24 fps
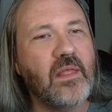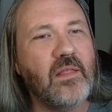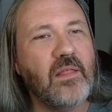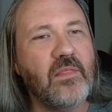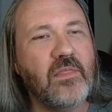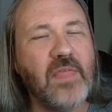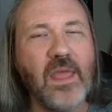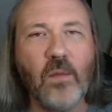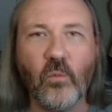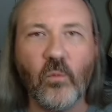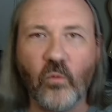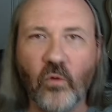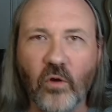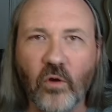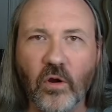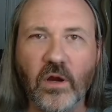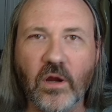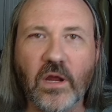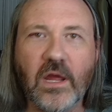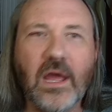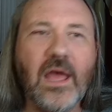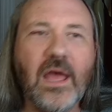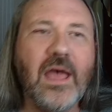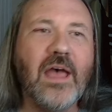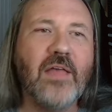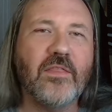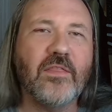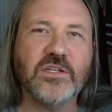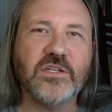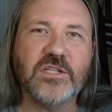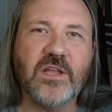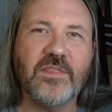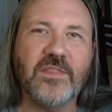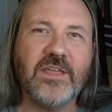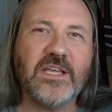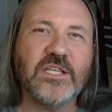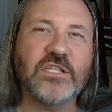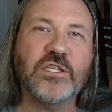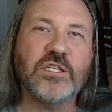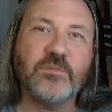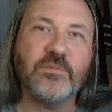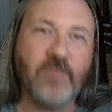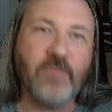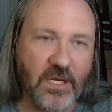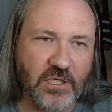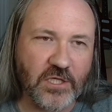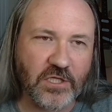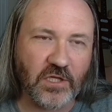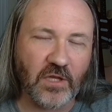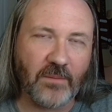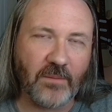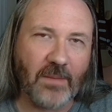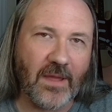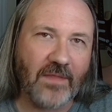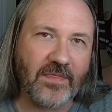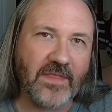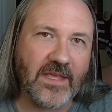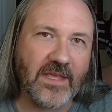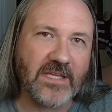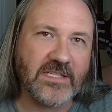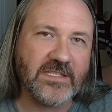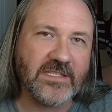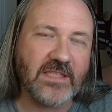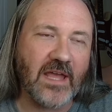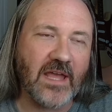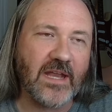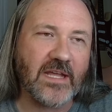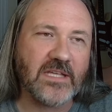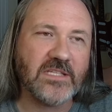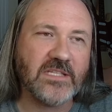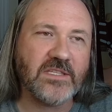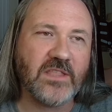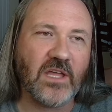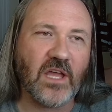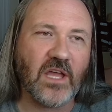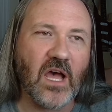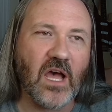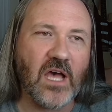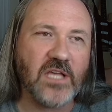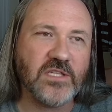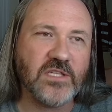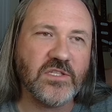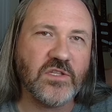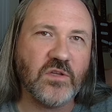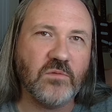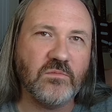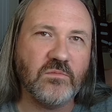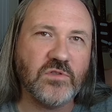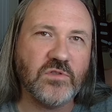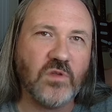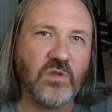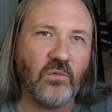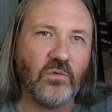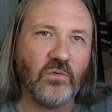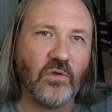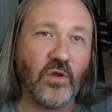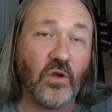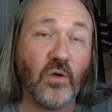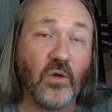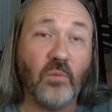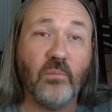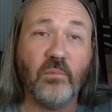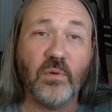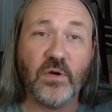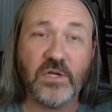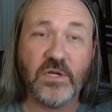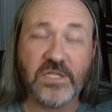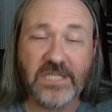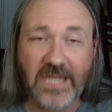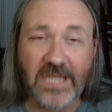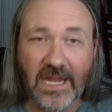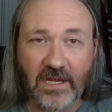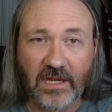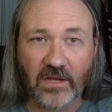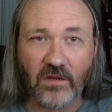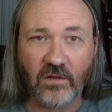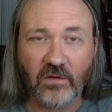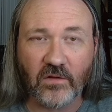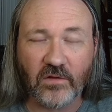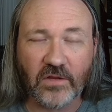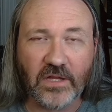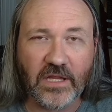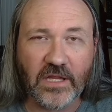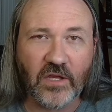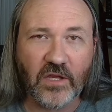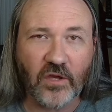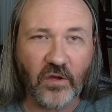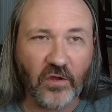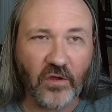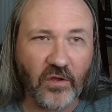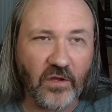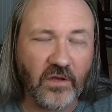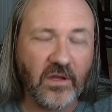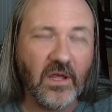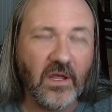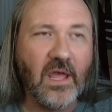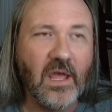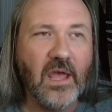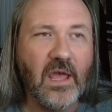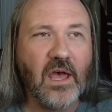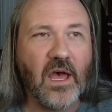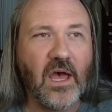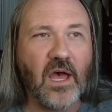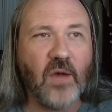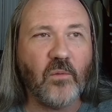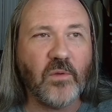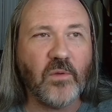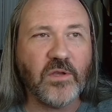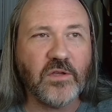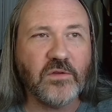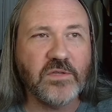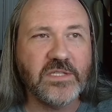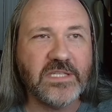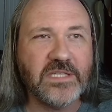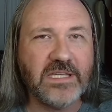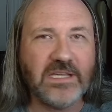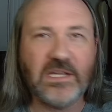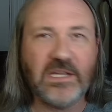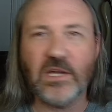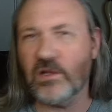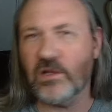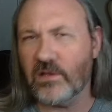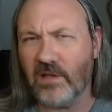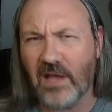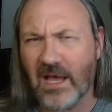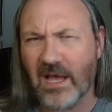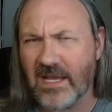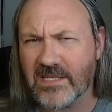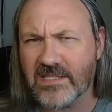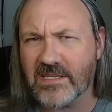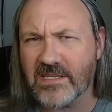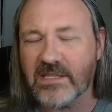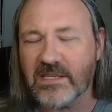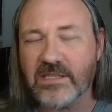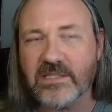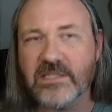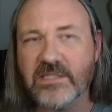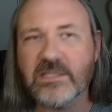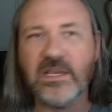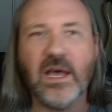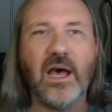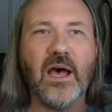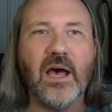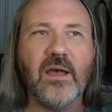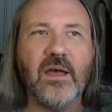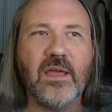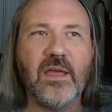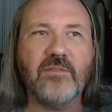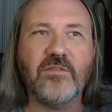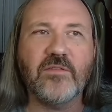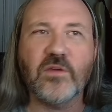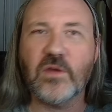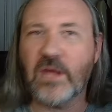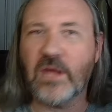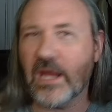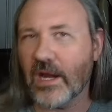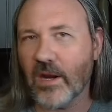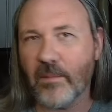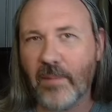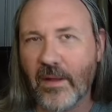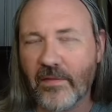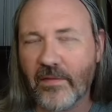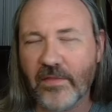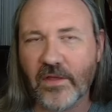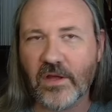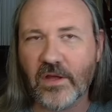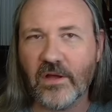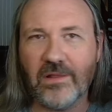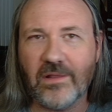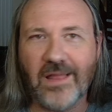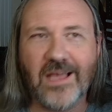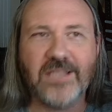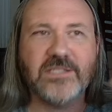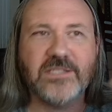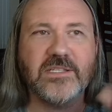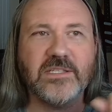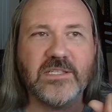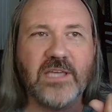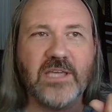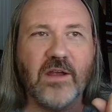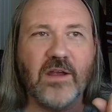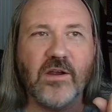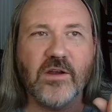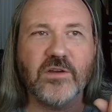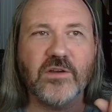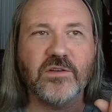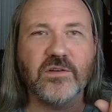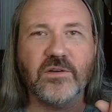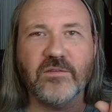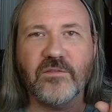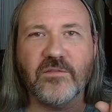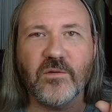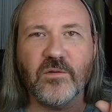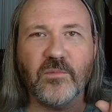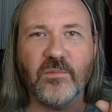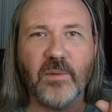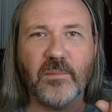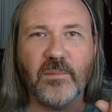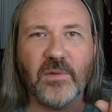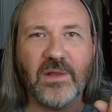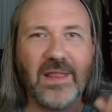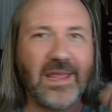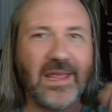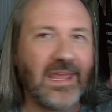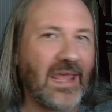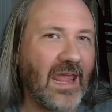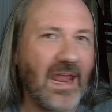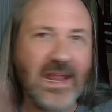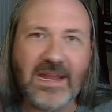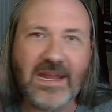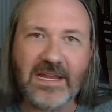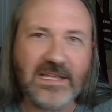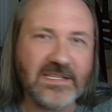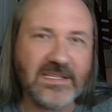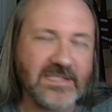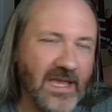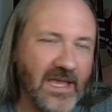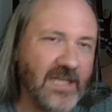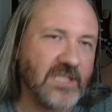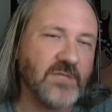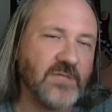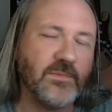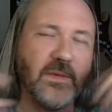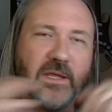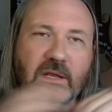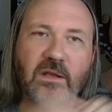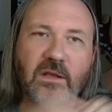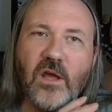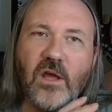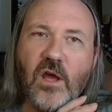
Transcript: They work. There's nothing special about the aesthetics. The costumes don't look particularly good. We do see Colossus, if you care about the Colossus character, if you remember like 80s X-Men